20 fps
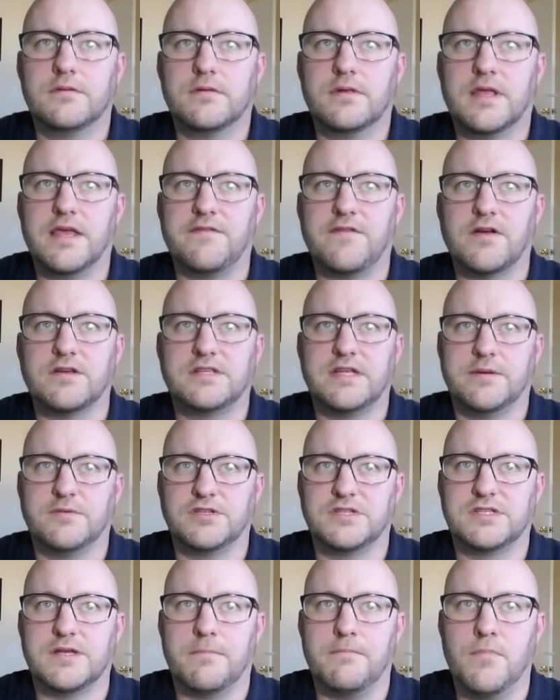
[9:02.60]
Give Airtable
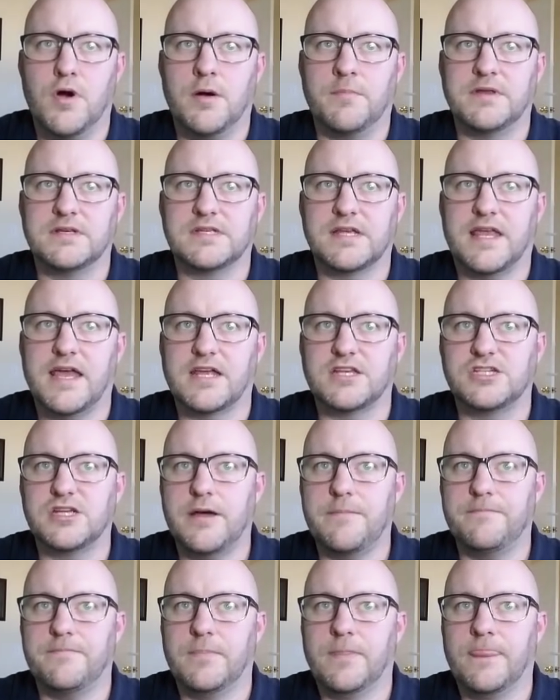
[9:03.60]
just a moment to catch
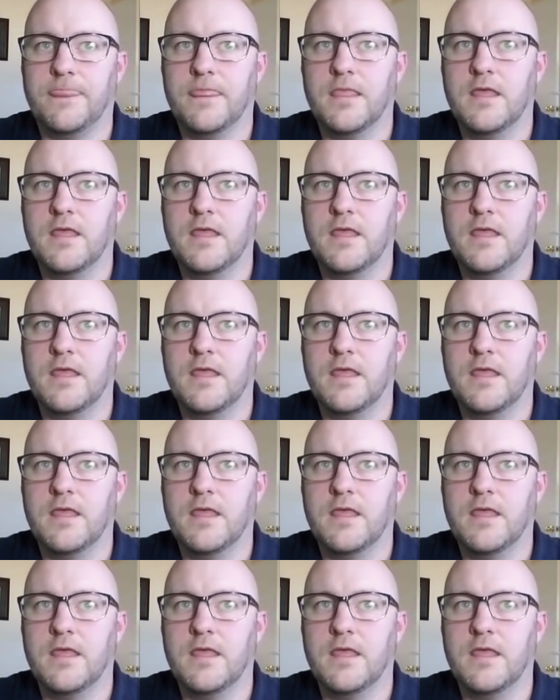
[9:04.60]
up.